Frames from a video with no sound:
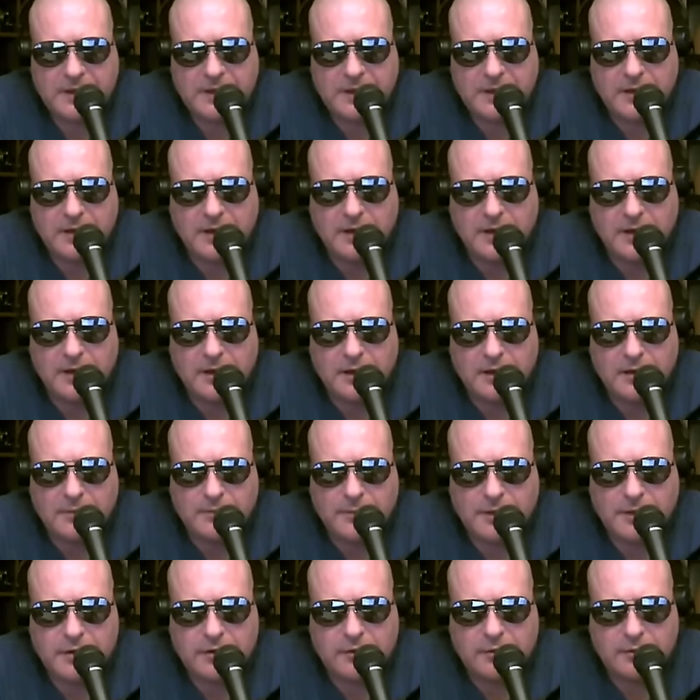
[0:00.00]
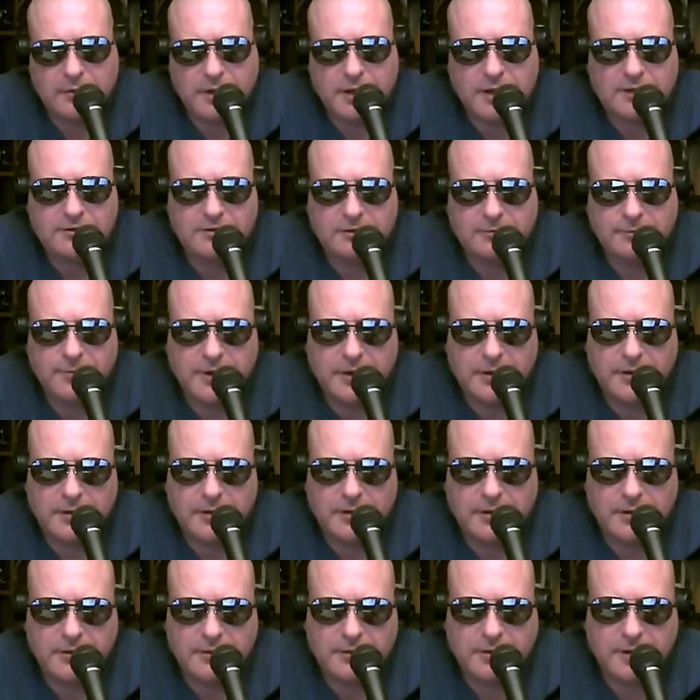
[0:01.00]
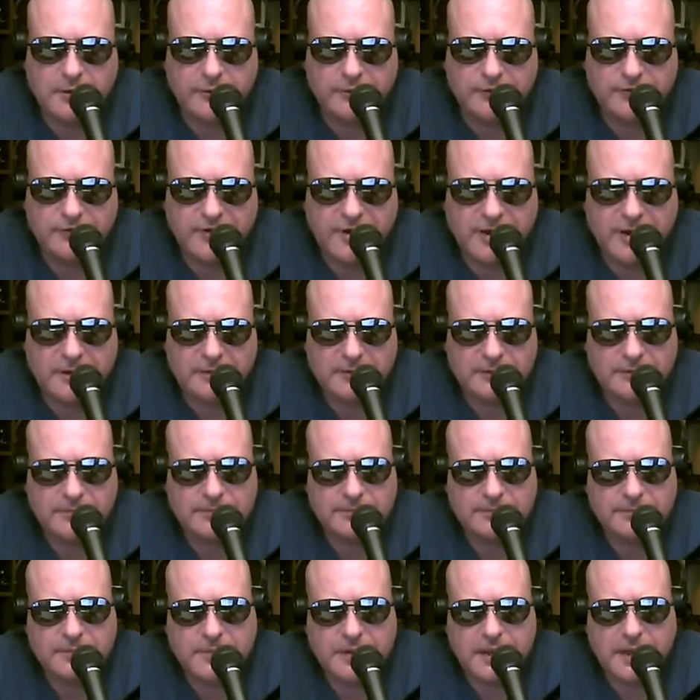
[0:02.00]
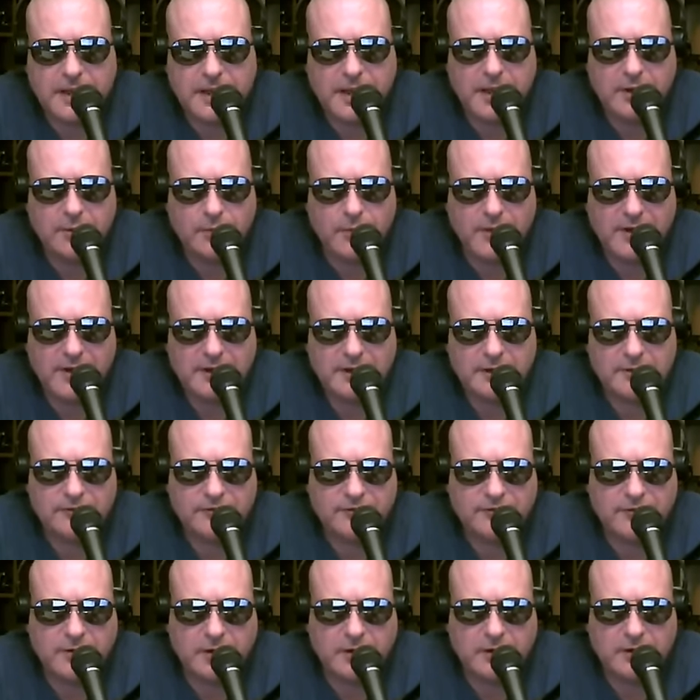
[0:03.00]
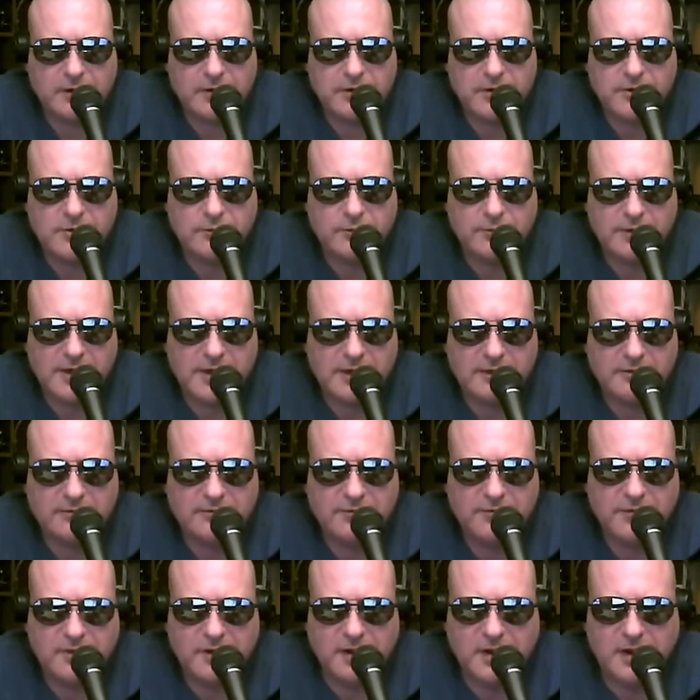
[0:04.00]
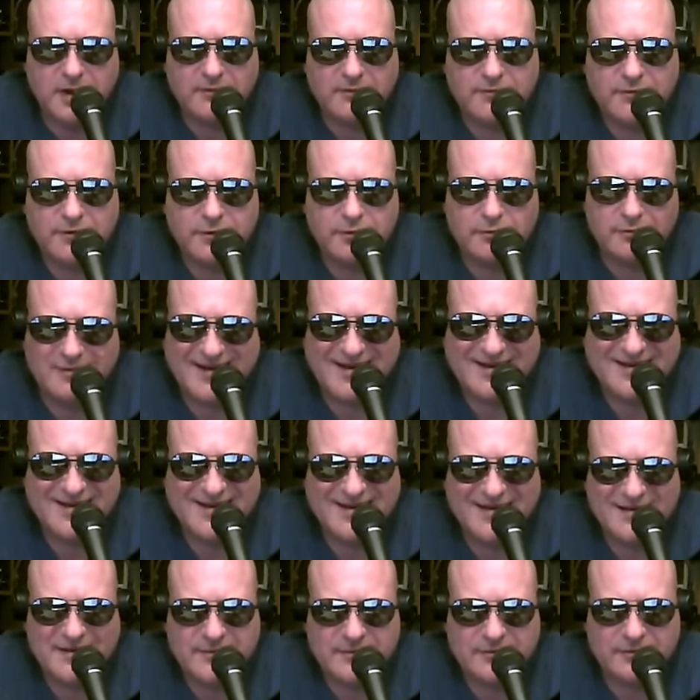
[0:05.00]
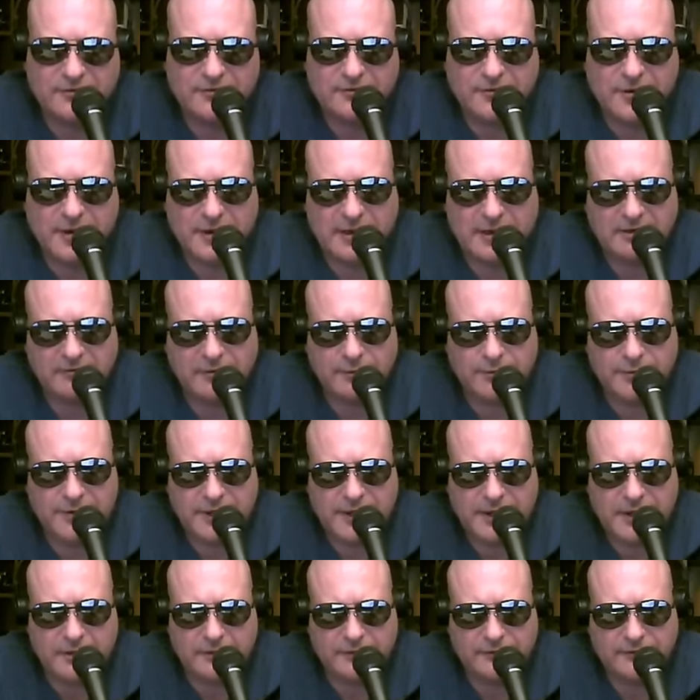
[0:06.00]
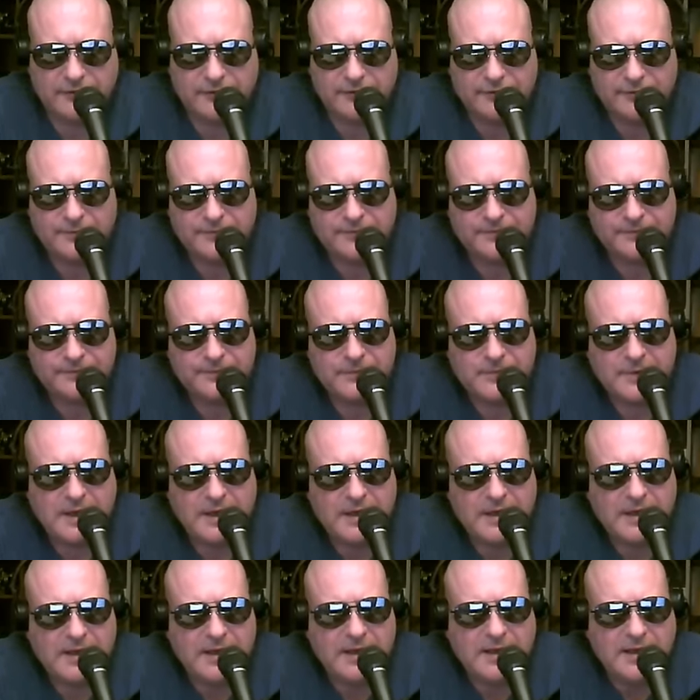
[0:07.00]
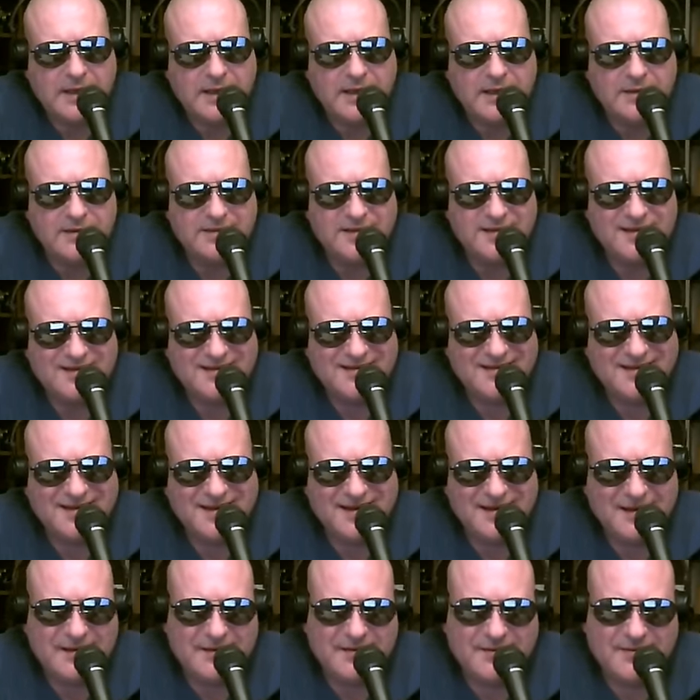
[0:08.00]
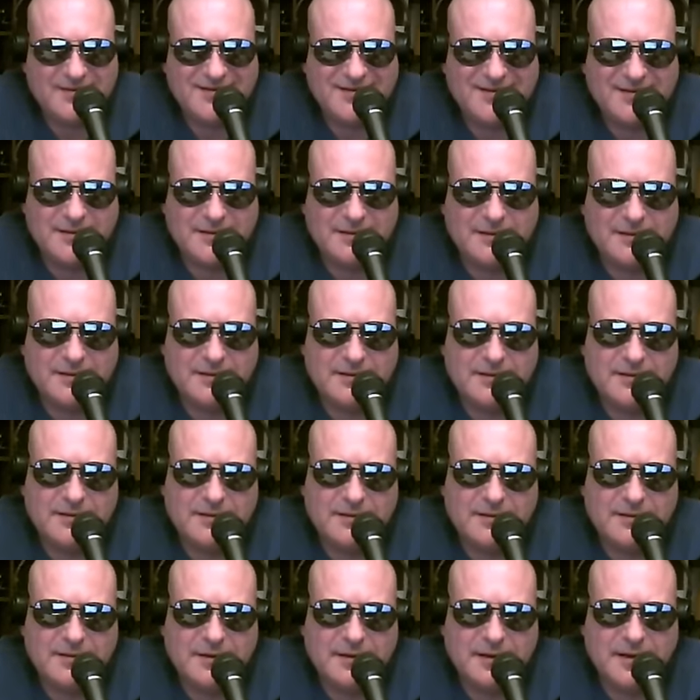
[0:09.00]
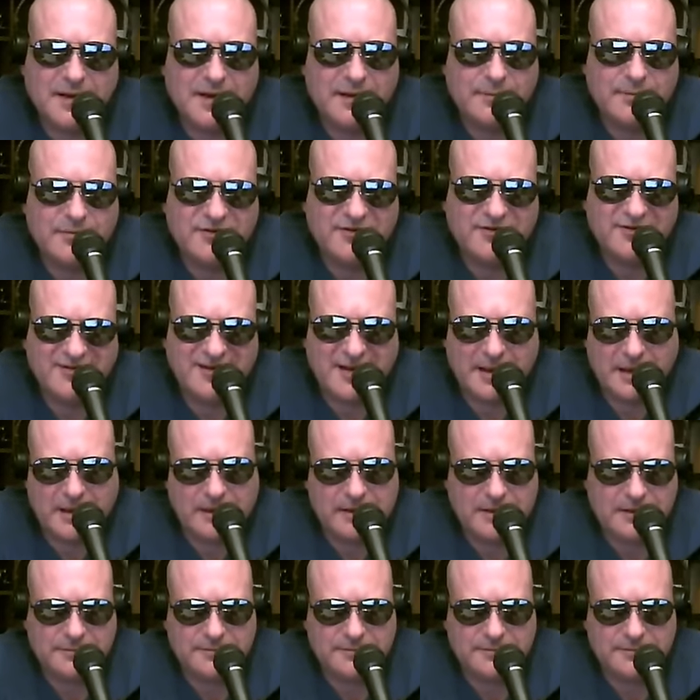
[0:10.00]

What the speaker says: Your electric bill goes down, and when it gets dark, you live off the grid just like everybody else. This is a mistake.